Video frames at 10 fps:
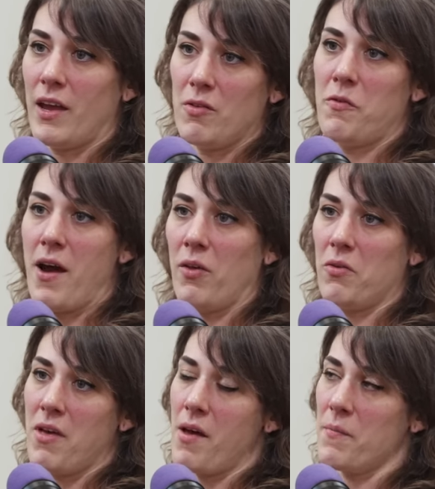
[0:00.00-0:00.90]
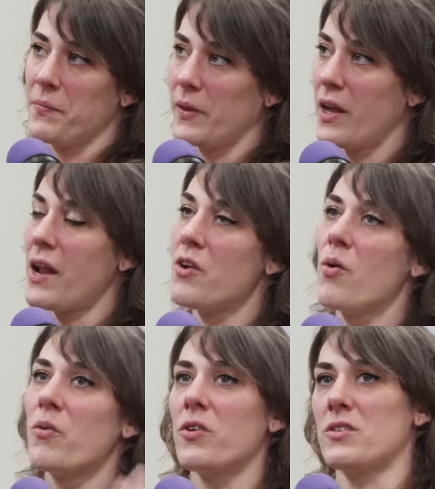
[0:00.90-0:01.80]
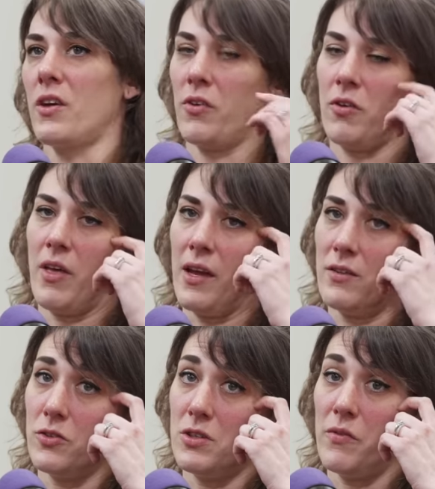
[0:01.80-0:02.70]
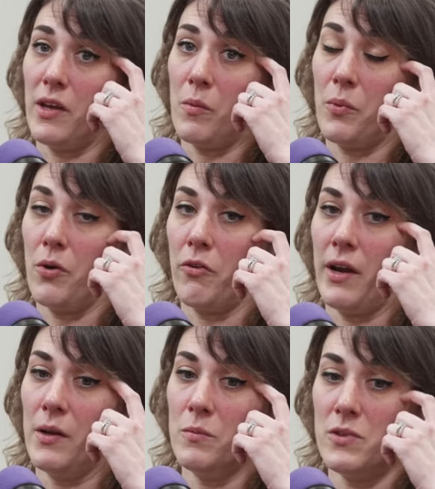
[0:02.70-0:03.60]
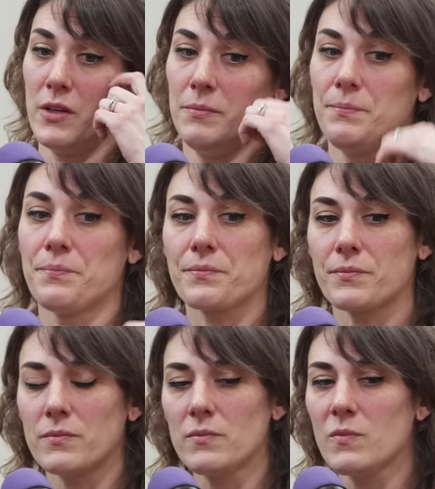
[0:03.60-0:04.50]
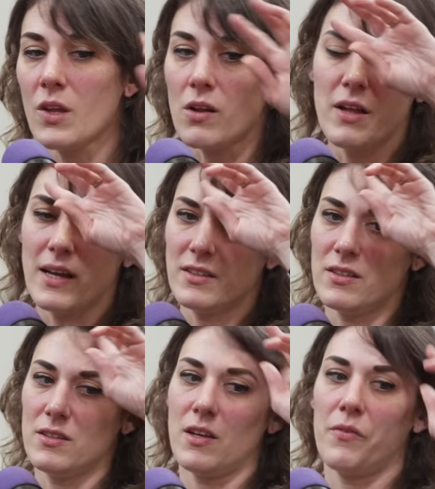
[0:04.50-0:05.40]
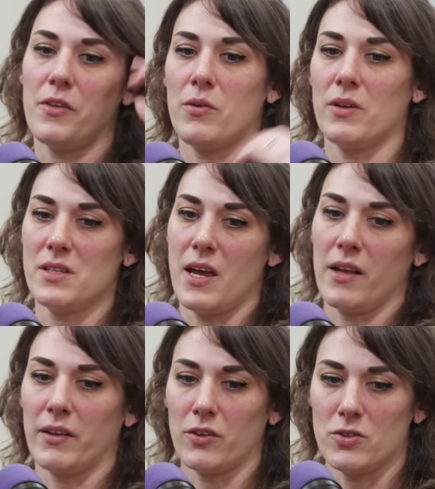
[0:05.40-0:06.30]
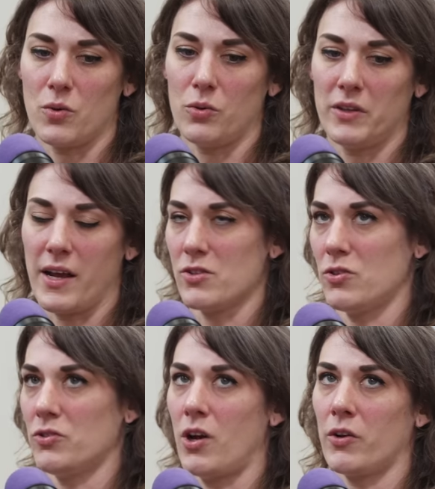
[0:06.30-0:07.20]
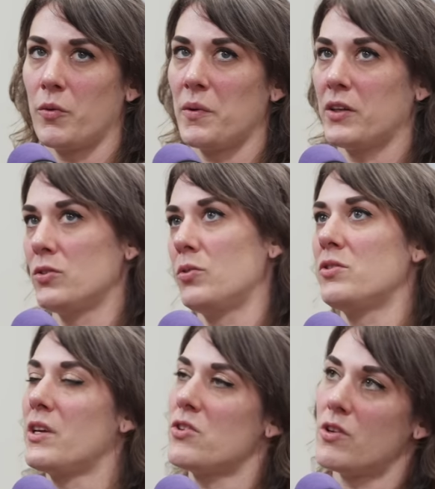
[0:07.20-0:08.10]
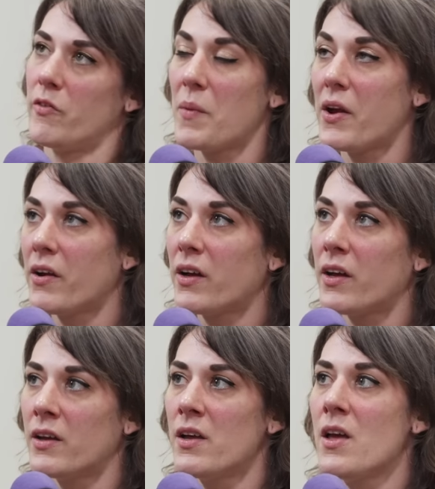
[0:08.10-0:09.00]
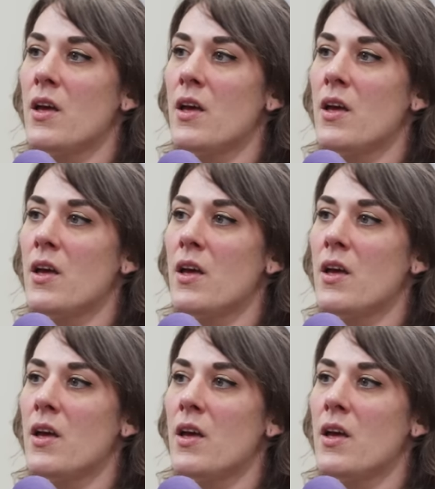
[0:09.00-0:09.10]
And follow them. And I know there's other, like, certificate programs and classes and stuff that you can take. Like, there's the whole National Dog Grooming Association of America.